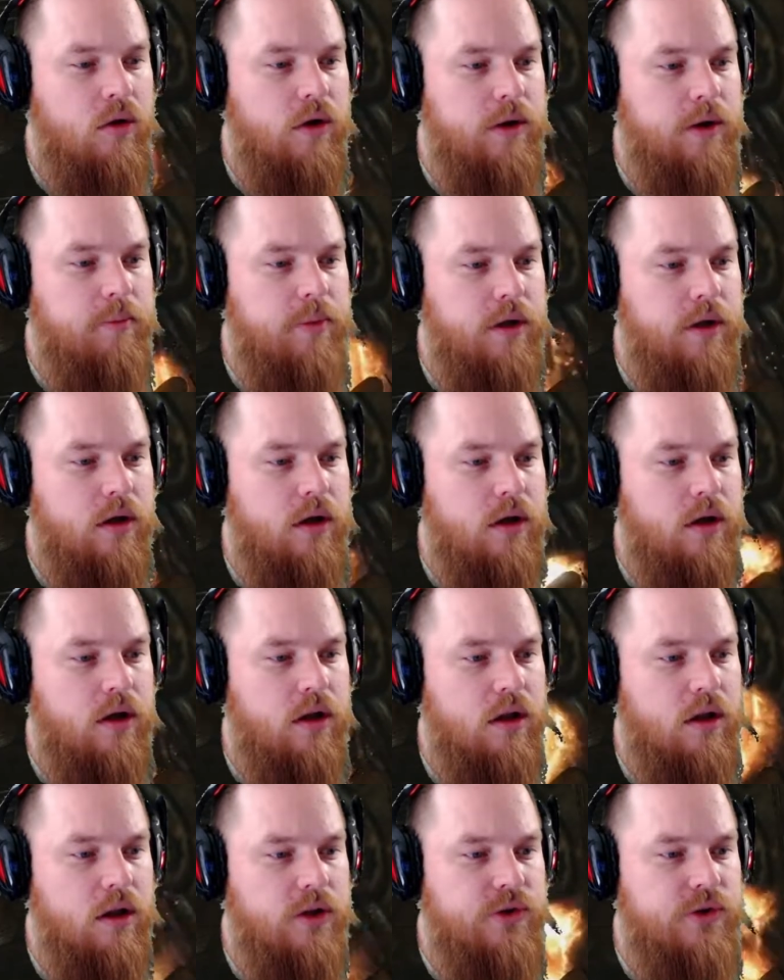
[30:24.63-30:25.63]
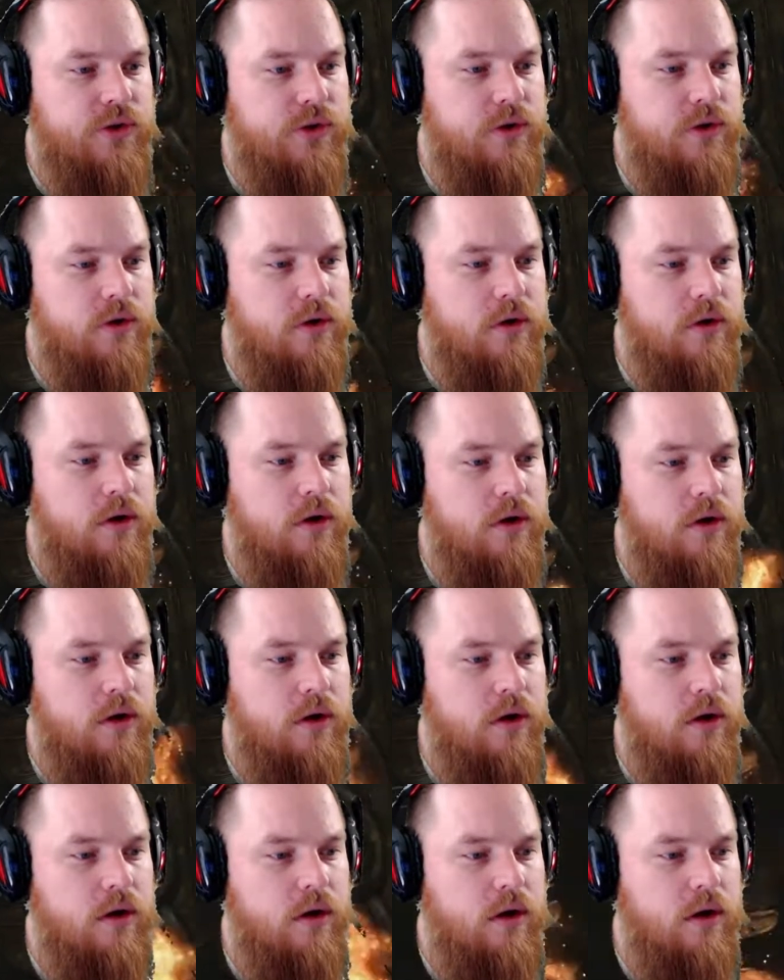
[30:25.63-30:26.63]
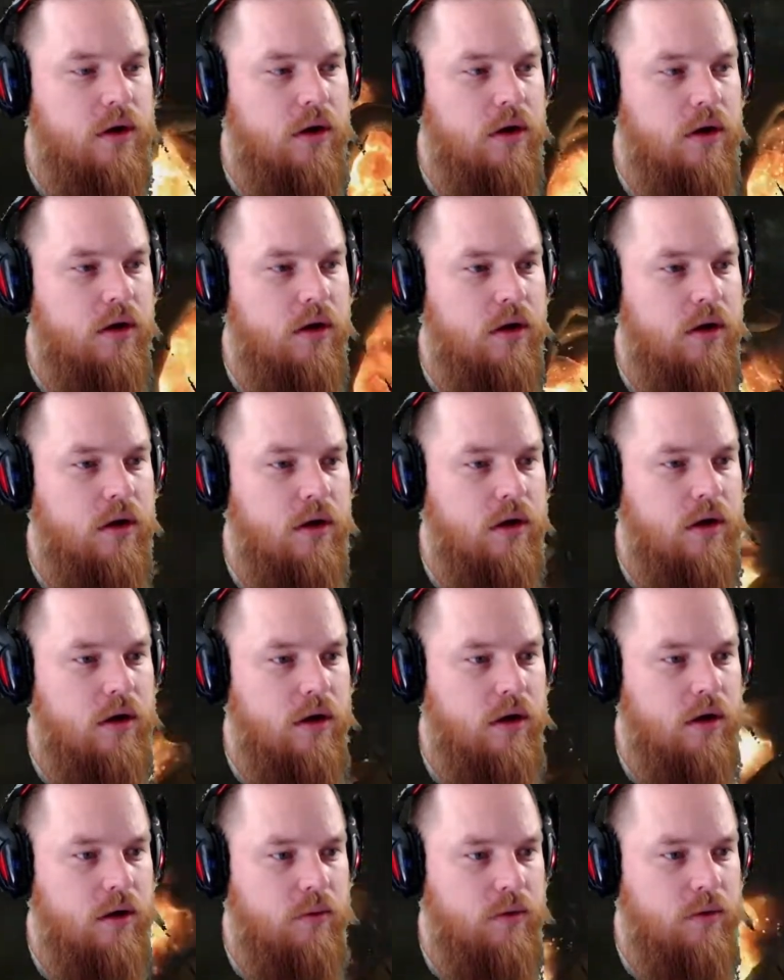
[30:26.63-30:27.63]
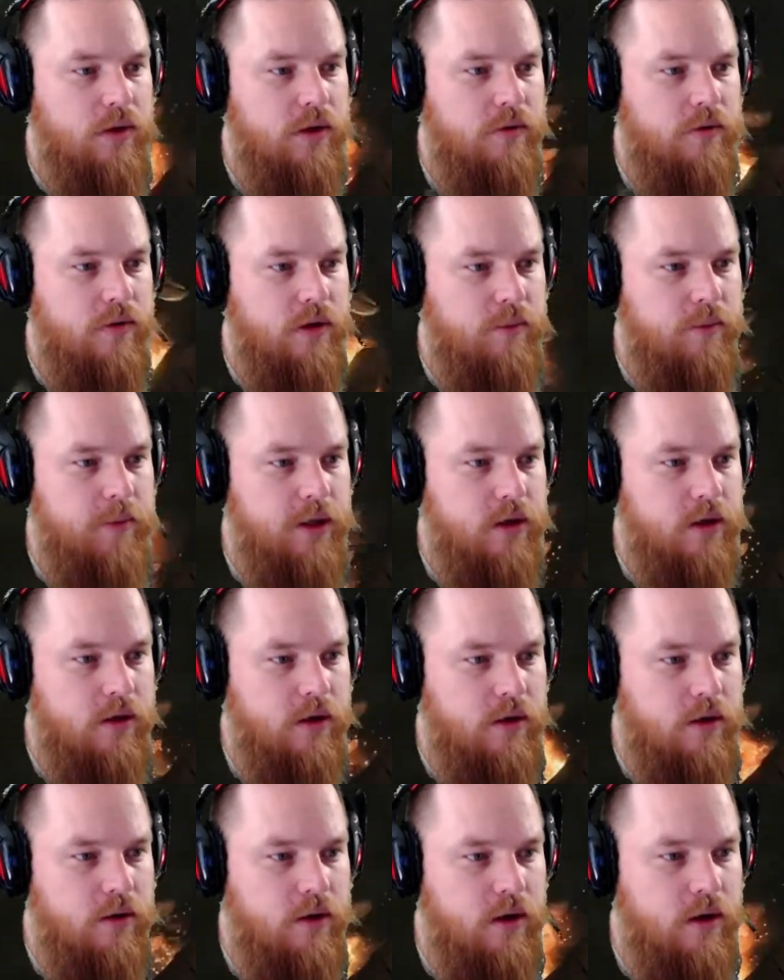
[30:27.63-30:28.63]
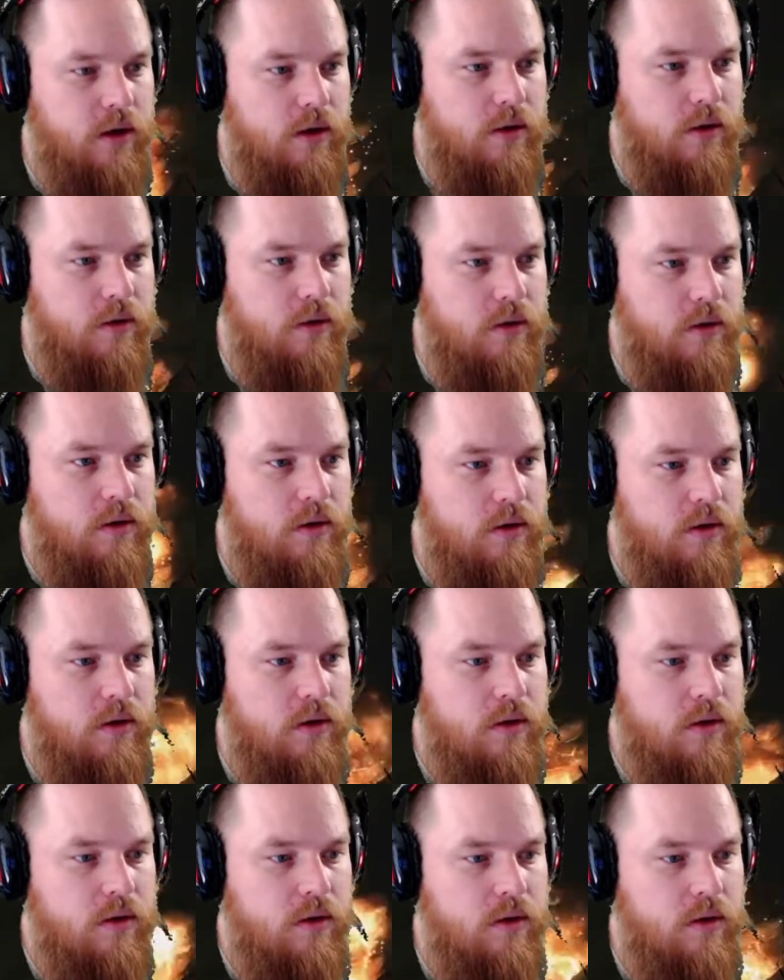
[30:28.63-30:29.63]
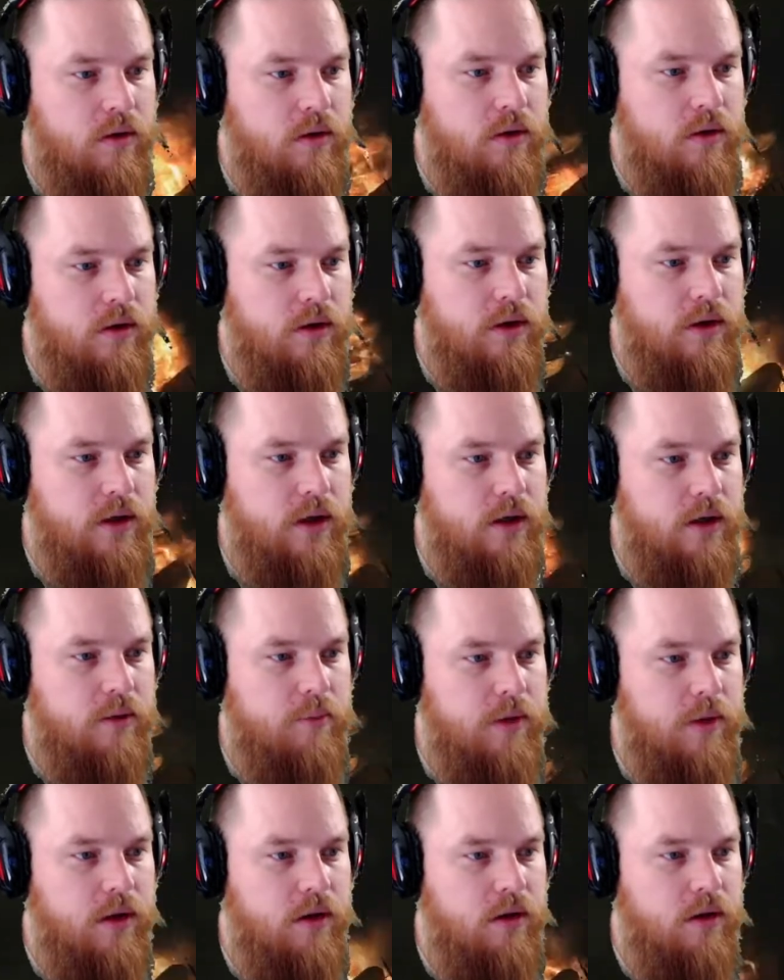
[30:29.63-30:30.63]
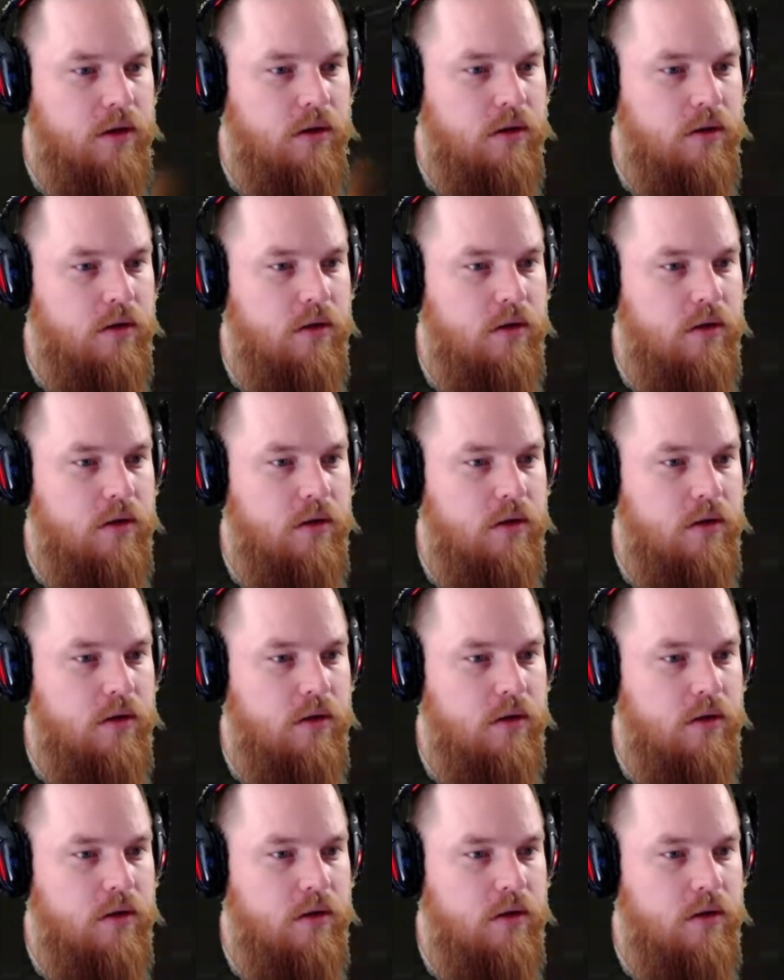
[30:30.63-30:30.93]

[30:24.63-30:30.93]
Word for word: Creep cluster. All right, we'll definitely be looking around. Death bell